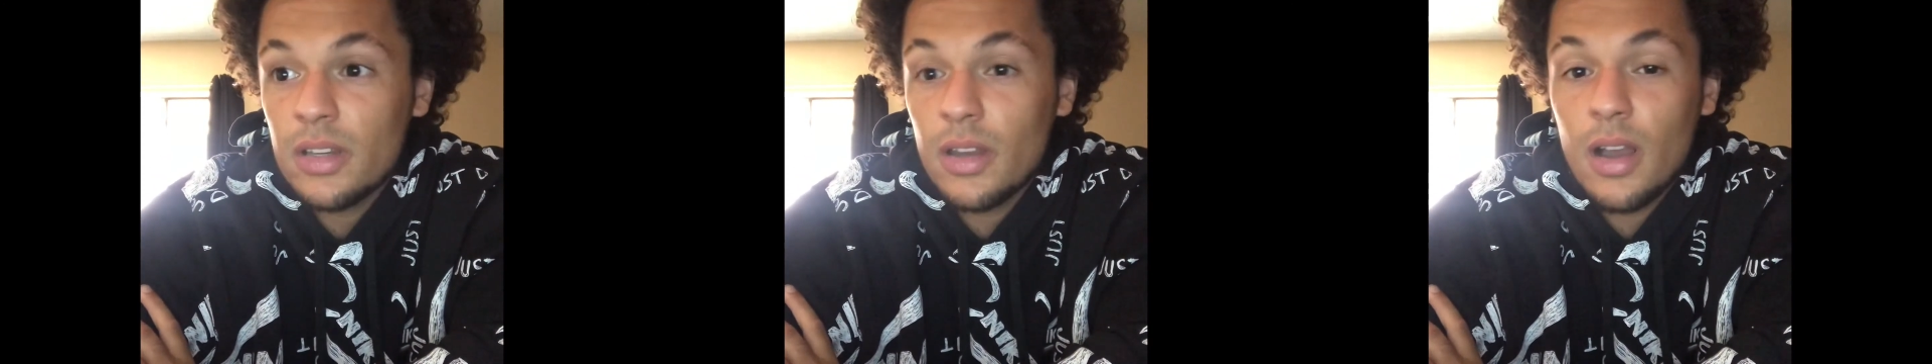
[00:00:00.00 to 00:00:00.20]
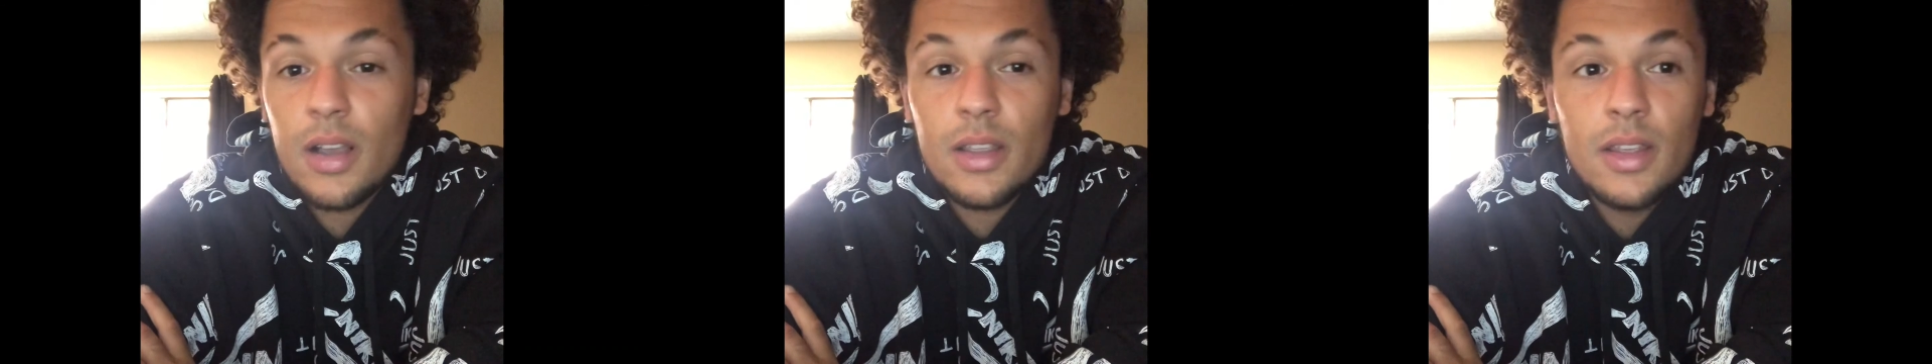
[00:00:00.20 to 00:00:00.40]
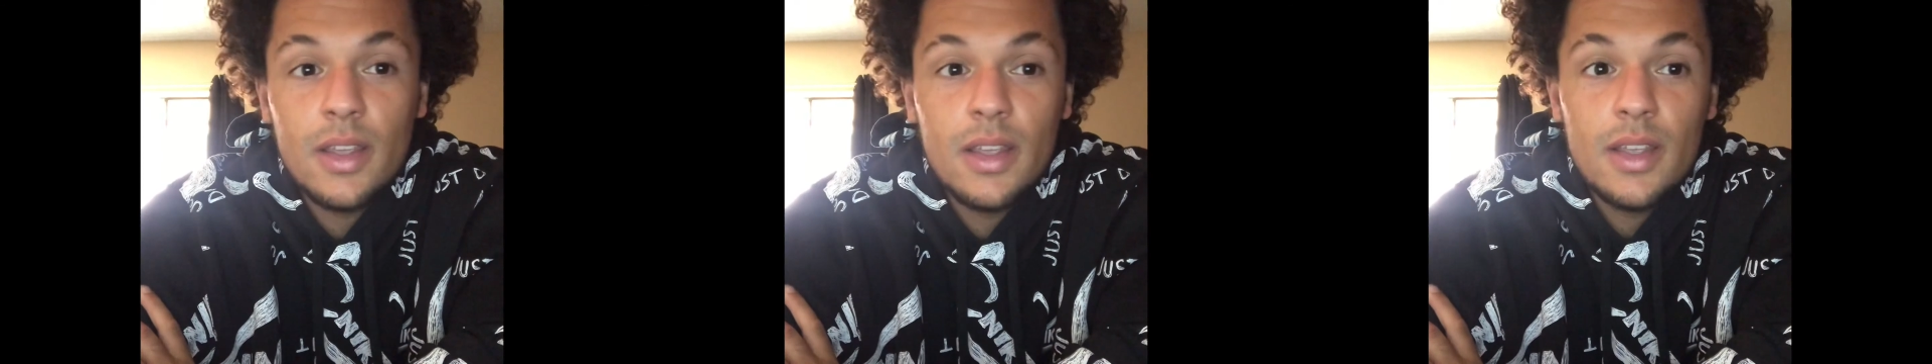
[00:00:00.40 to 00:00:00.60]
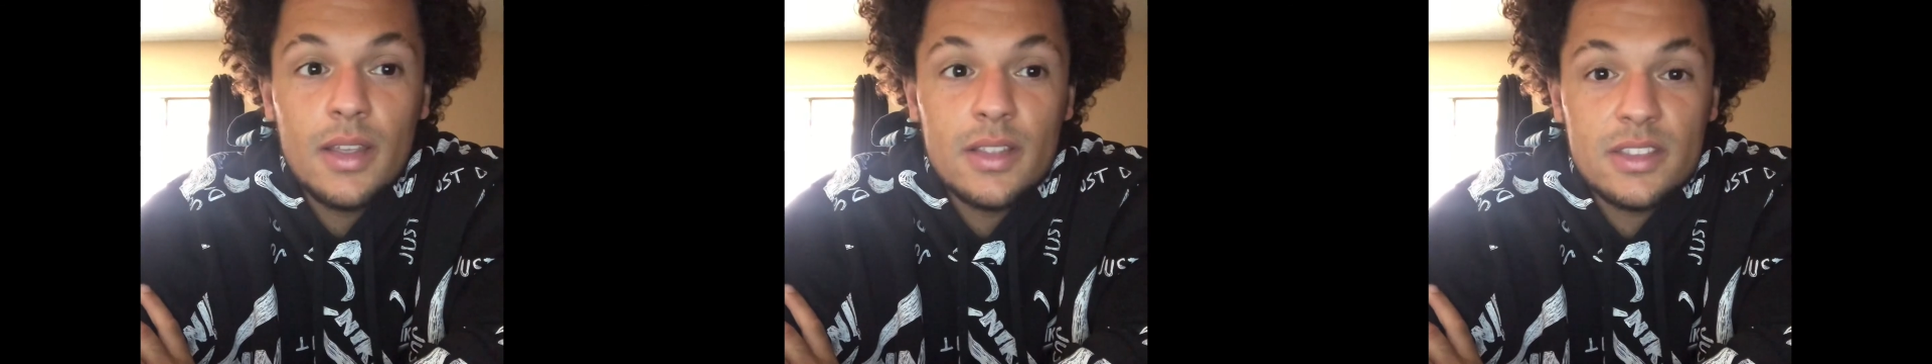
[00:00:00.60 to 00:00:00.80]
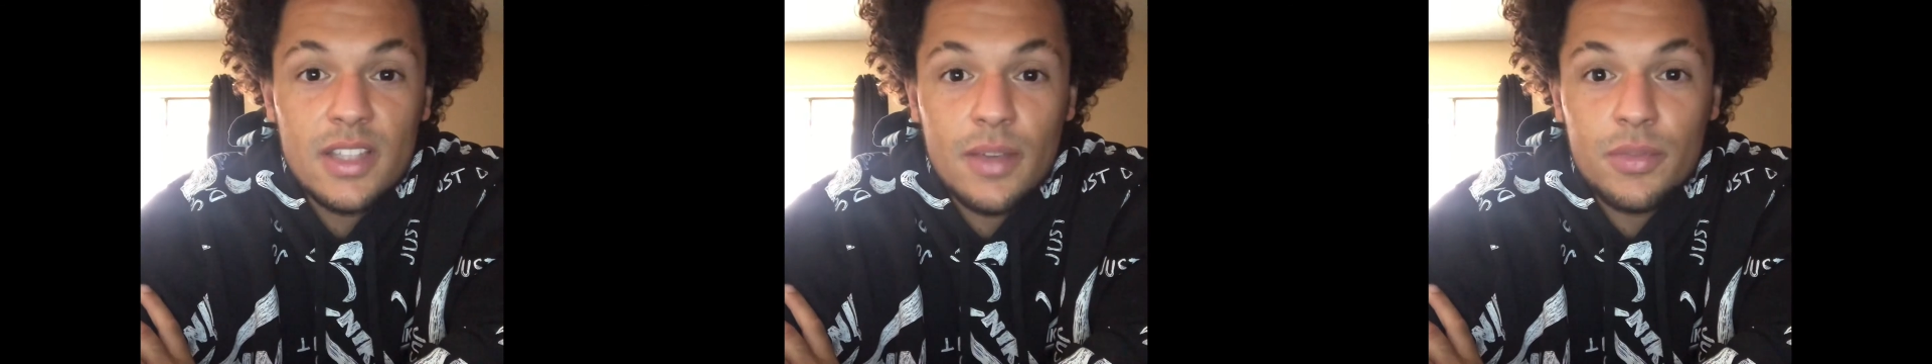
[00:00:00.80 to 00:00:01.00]
knock
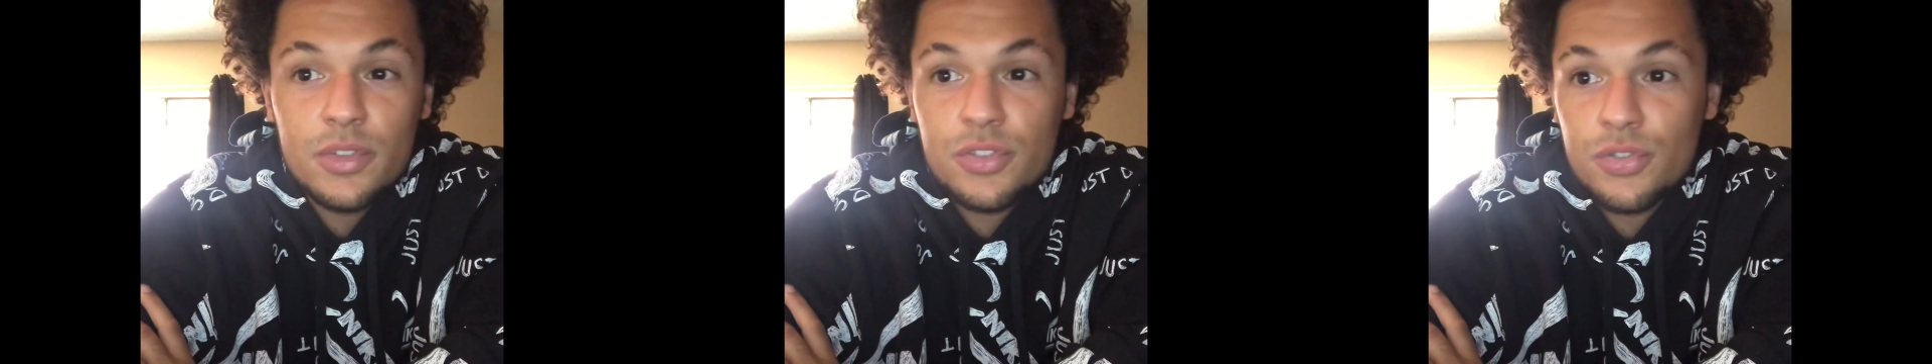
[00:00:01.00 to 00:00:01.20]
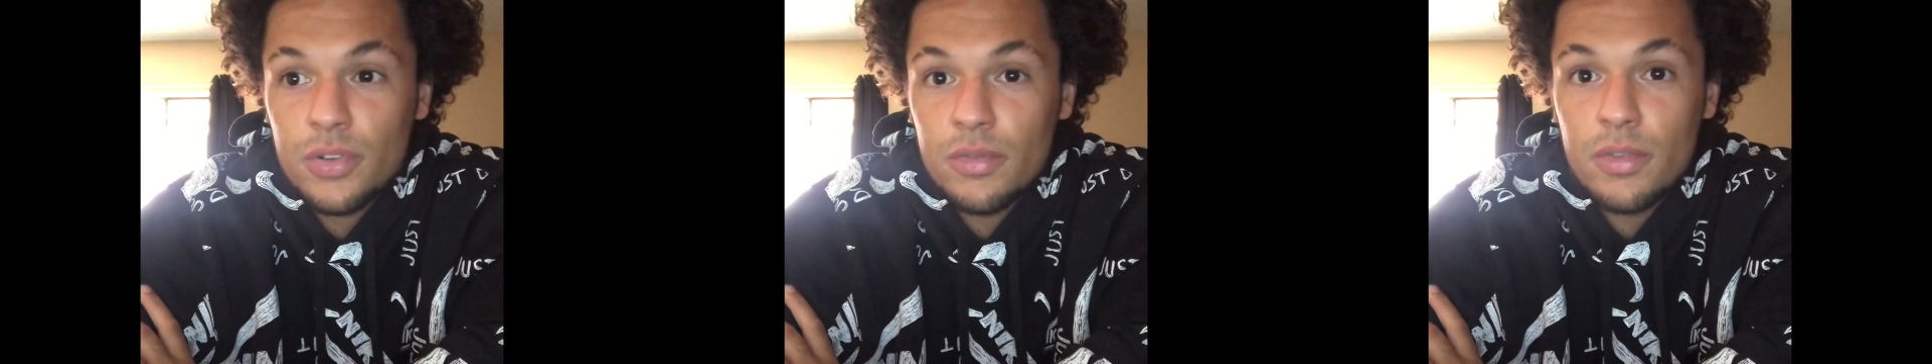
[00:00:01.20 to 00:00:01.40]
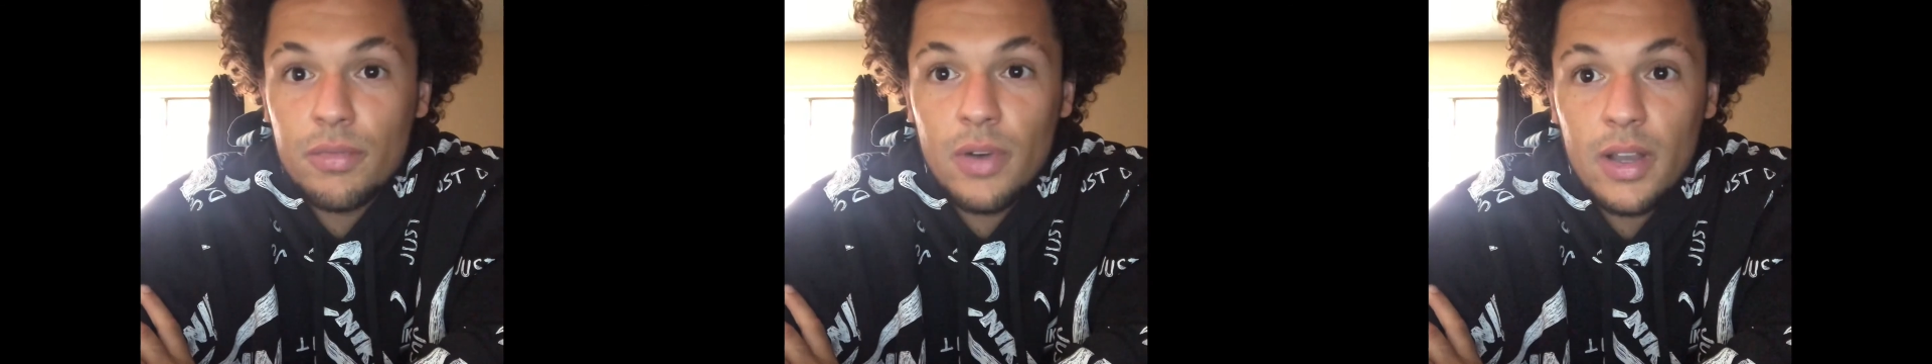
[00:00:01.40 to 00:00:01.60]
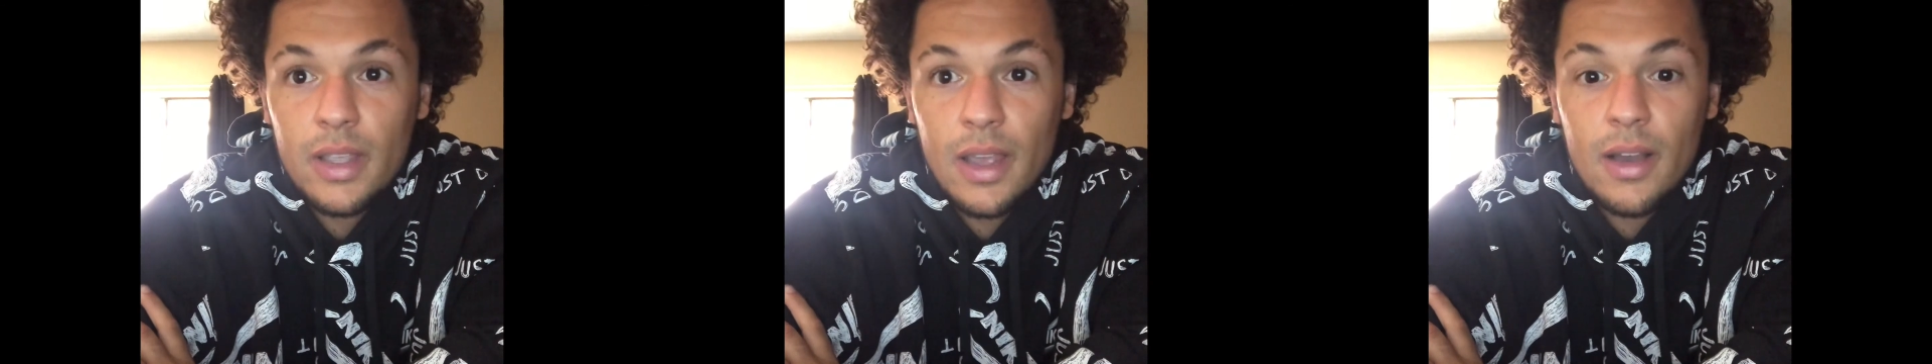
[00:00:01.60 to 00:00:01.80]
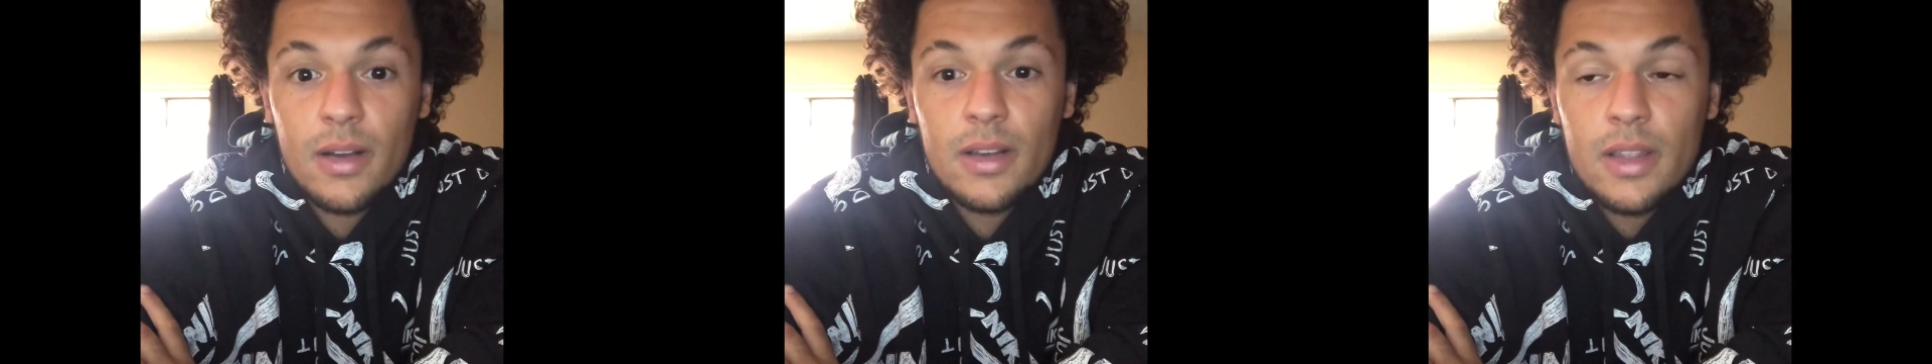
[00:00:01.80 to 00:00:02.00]
Stefan Struve the fuck
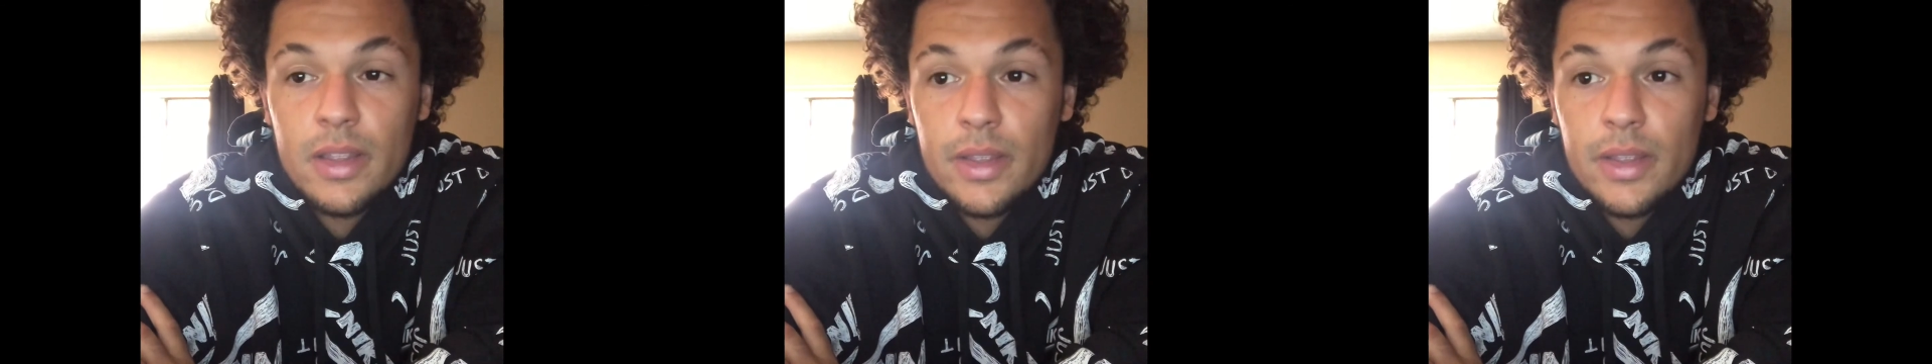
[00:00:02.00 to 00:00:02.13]
out.